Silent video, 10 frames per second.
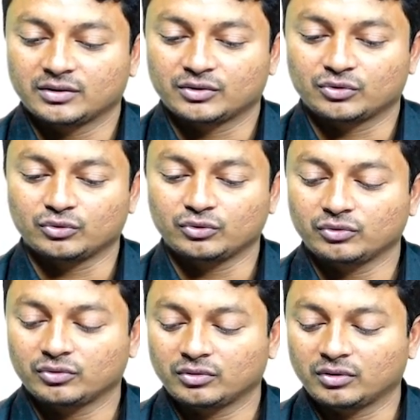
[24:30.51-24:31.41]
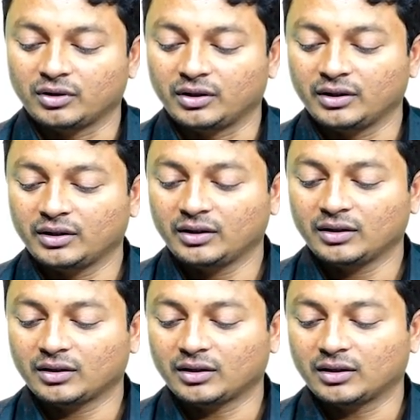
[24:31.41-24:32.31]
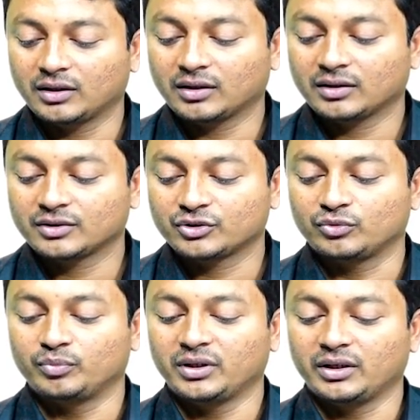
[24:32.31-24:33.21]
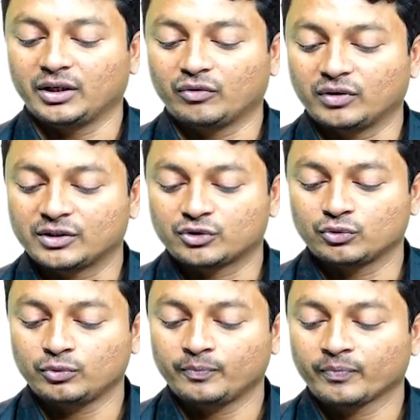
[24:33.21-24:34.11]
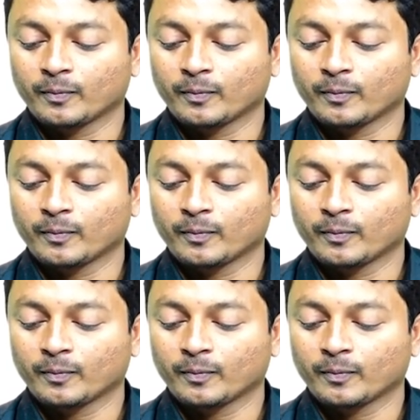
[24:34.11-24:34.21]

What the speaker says: So dr should be equals to